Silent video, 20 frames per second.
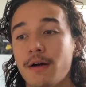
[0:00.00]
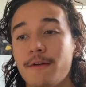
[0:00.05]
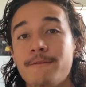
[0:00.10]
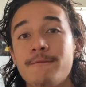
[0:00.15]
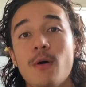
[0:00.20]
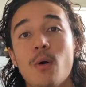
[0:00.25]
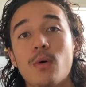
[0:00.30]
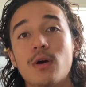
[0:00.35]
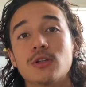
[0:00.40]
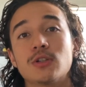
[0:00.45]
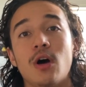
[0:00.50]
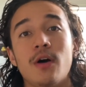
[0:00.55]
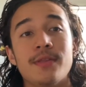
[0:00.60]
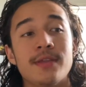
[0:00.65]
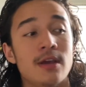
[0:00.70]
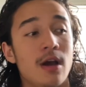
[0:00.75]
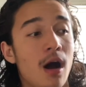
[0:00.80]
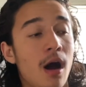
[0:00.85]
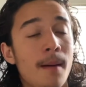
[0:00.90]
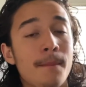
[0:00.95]
focus on
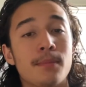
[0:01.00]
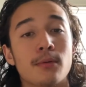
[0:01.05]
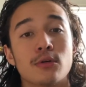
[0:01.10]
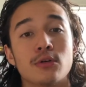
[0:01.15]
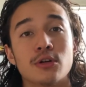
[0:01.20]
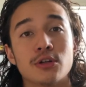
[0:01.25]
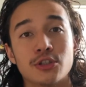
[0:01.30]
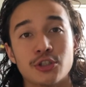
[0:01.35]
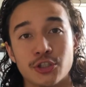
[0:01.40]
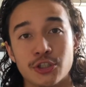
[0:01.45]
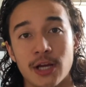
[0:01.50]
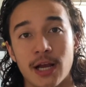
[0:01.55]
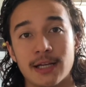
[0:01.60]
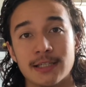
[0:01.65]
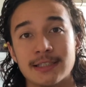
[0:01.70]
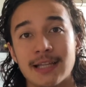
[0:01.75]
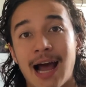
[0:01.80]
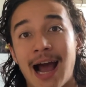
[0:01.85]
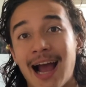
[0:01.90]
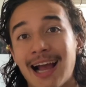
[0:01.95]
the upper
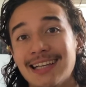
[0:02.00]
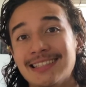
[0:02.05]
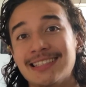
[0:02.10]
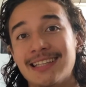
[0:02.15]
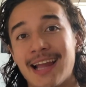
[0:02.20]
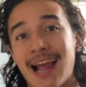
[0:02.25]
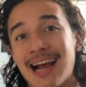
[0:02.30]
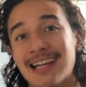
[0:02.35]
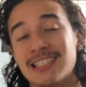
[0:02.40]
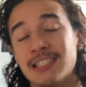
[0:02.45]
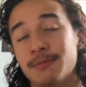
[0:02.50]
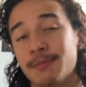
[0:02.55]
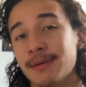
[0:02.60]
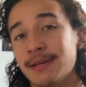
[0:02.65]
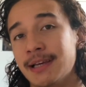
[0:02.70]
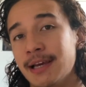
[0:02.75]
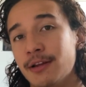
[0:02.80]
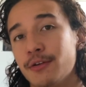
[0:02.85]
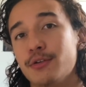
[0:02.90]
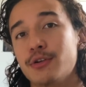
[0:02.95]
chest. I say as a
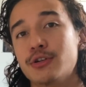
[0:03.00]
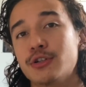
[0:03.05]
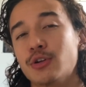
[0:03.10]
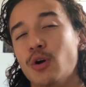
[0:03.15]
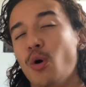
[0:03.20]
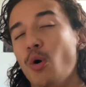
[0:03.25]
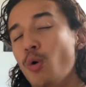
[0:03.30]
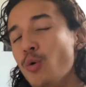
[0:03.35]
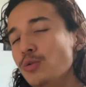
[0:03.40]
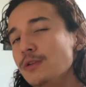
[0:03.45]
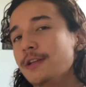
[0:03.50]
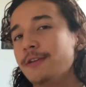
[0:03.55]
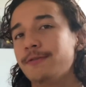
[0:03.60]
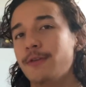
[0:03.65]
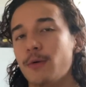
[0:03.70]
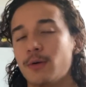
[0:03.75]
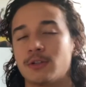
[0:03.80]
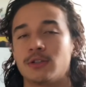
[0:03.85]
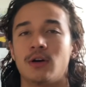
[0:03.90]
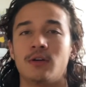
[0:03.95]
beginner, you should only
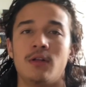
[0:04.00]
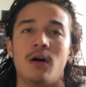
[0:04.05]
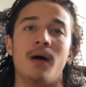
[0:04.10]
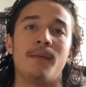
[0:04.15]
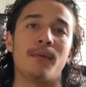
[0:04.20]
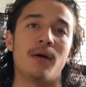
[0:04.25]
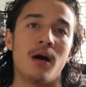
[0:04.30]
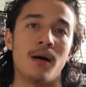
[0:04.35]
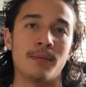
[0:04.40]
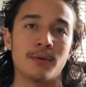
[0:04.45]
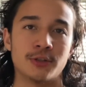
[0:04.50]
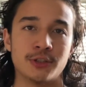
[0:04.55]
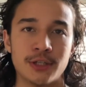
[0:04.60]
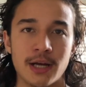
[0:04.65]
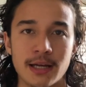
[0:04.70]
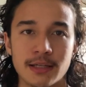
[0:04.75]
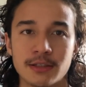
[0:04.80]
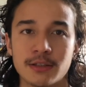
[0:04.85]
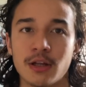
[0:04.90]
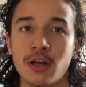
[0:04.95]
focus on the upper
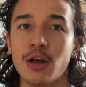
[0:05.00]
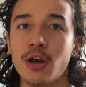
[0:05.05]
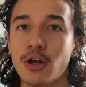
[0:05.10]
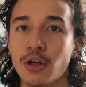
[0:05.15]
chest.